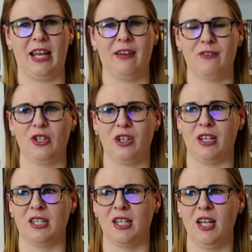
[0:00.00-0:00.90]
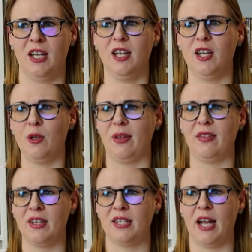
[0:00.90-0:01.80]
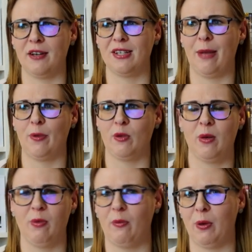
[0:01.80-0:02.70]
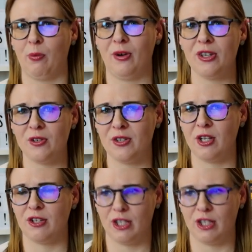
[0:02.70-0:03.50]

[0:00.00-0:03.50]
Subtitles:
And it was just, you think the entire time those people have been prisoners there,